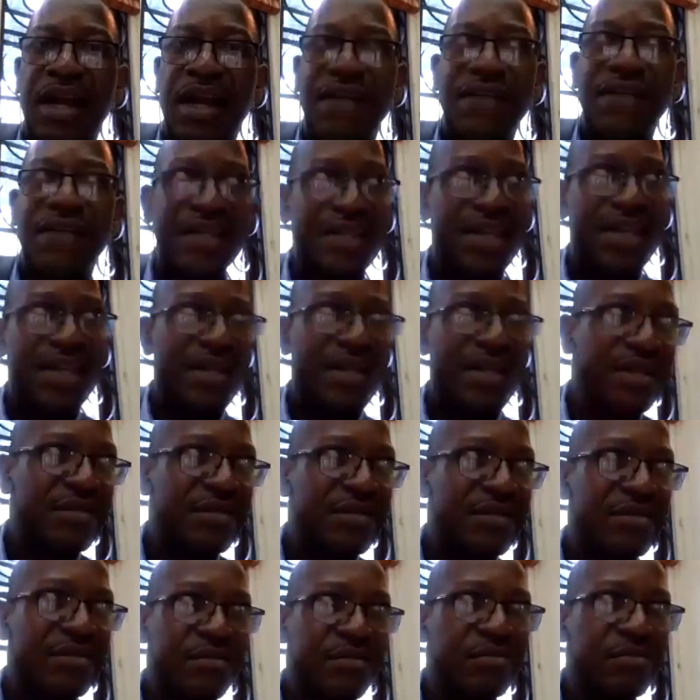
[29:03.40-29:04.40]
I've
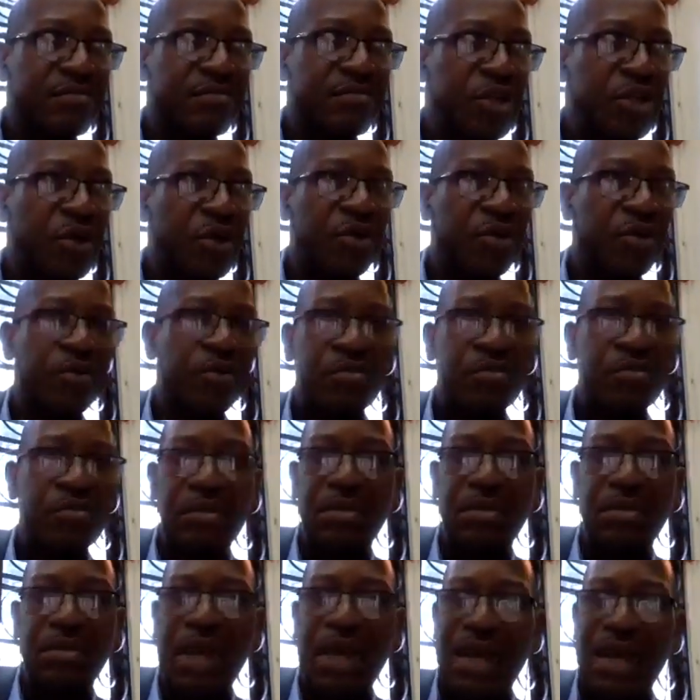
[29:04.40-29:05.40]
attended, you
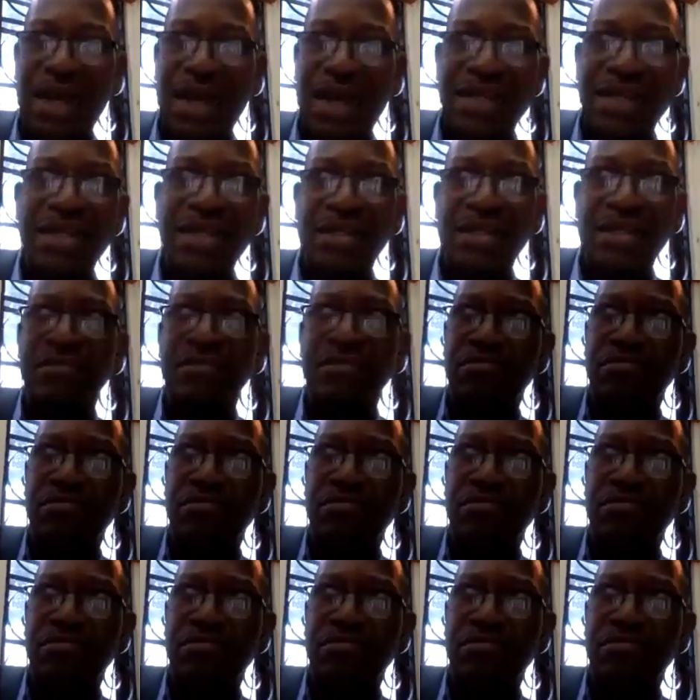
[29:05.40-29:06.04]
know, at